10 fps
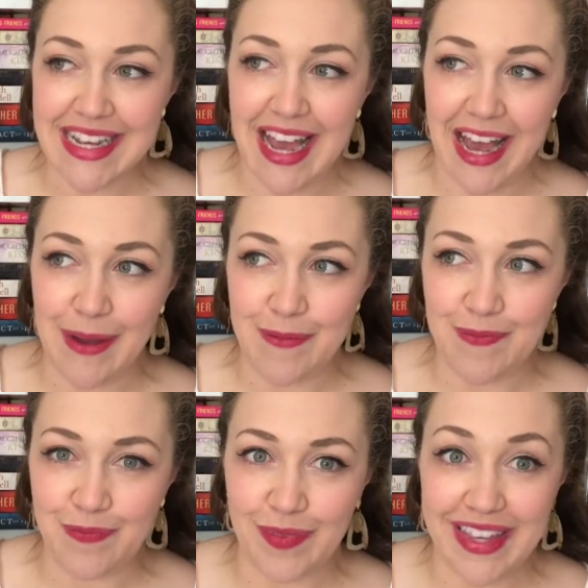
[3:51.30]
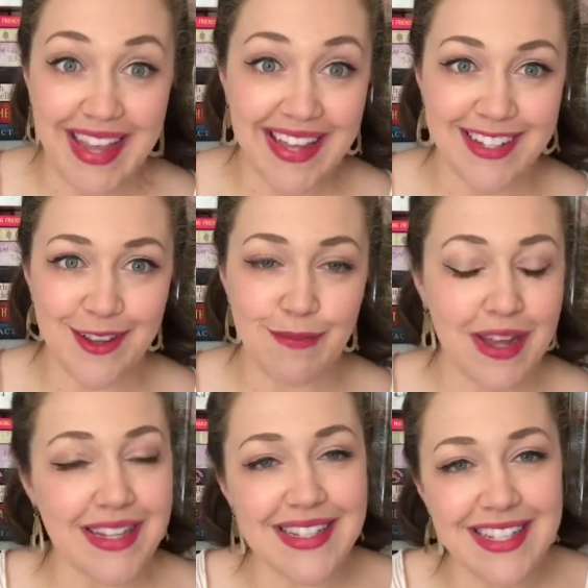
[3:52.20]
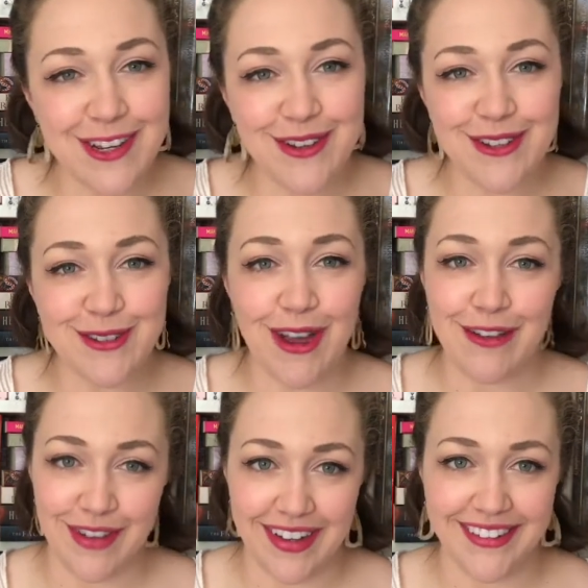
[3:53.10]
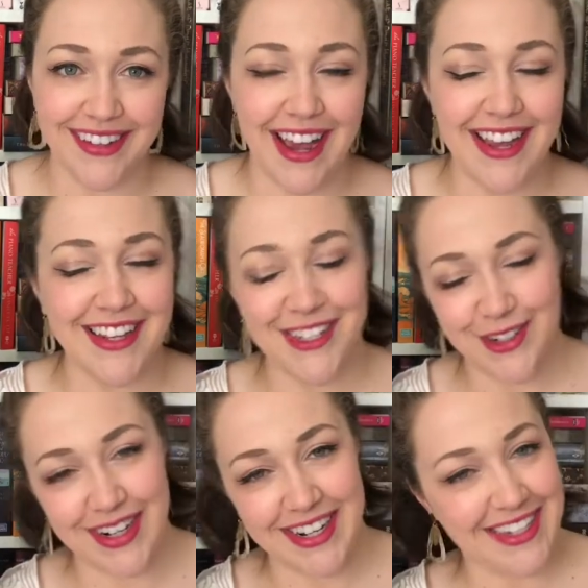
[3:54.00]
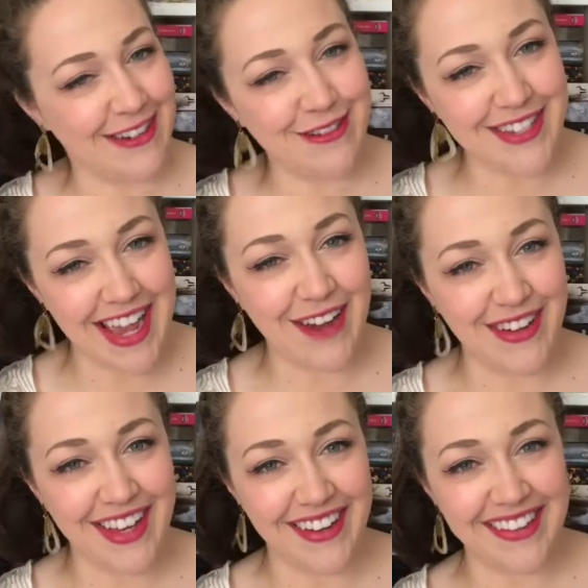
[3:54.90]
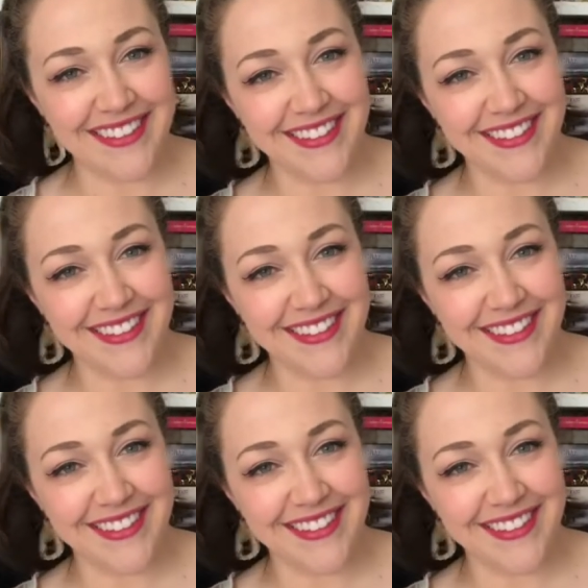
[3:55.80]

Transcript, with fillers: Um, yeah, so but it still it was quite fun. I enjoyed it. We'll see how we go.